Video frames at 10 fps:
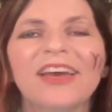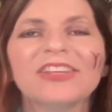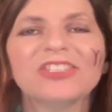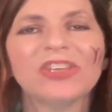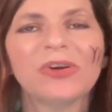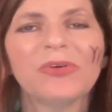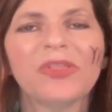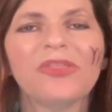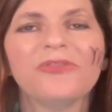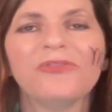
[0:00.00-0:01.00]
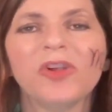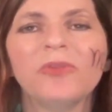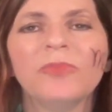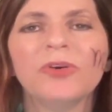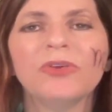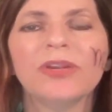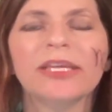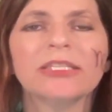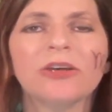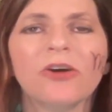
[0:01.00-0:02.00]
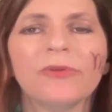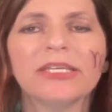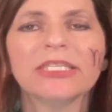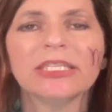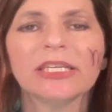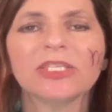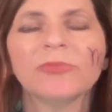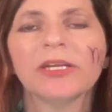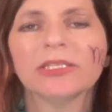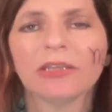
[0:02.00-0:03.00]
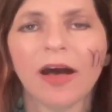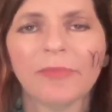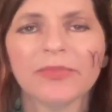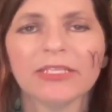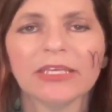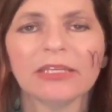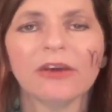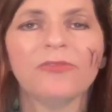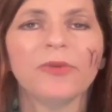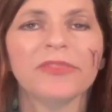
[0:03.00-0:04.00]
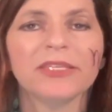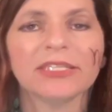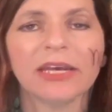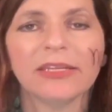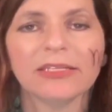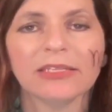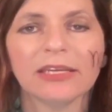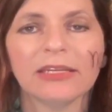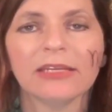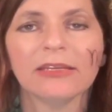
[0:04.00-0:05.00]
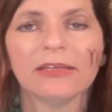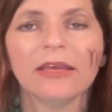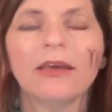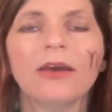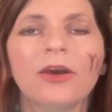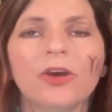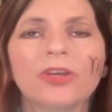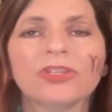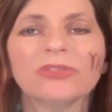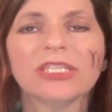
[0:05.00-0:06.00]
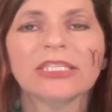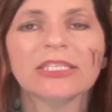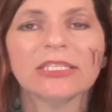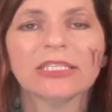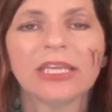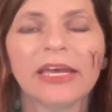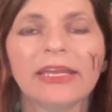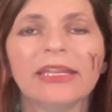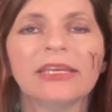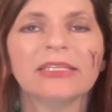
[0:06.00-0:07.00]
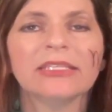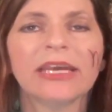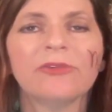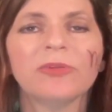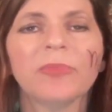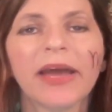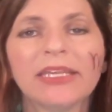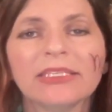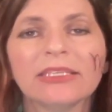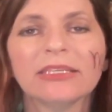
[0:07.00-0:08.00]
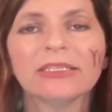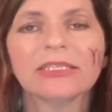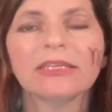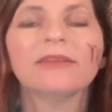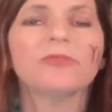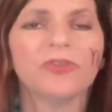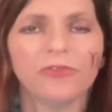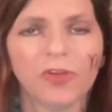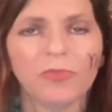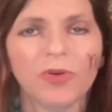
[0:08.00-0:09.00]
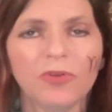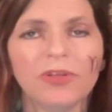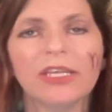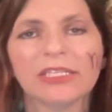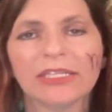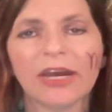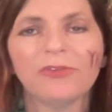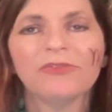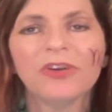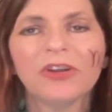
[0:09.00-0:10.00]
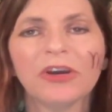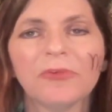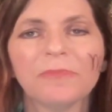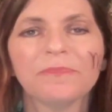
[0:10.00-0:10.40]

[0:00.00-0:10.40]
So the full moon is always 6 months opposite of what the sun is in. So since the sun is now in Pisces, the full moon is now in Virgo.